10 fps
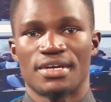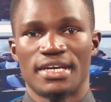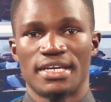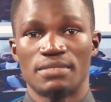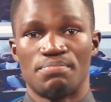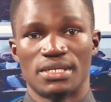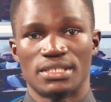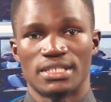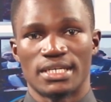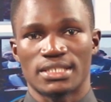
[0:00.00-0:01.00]
In
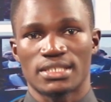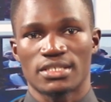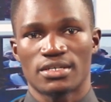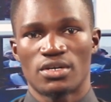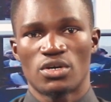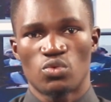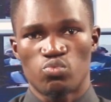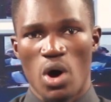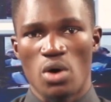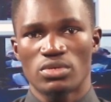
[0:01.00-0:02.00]
business,
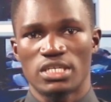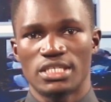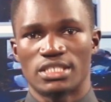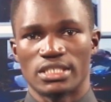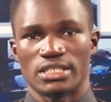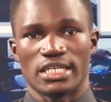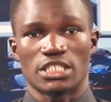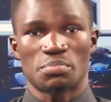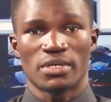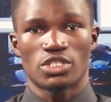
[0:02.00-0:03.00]
world leaders
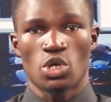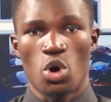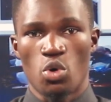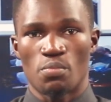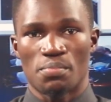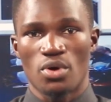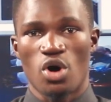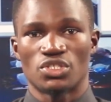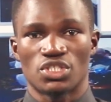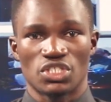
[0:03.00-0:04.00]
express hope
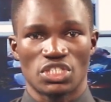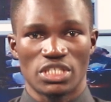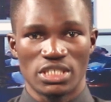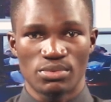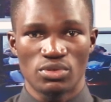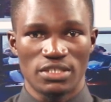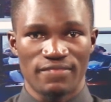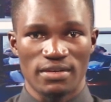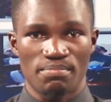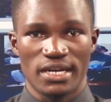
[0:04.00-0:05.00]
on sustainable
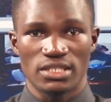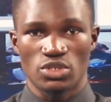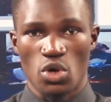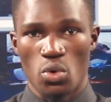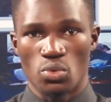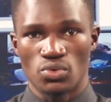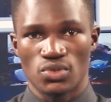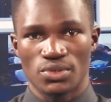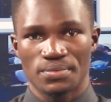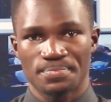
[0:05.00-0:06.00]
development
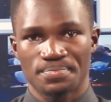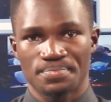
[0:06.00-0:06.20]
goals.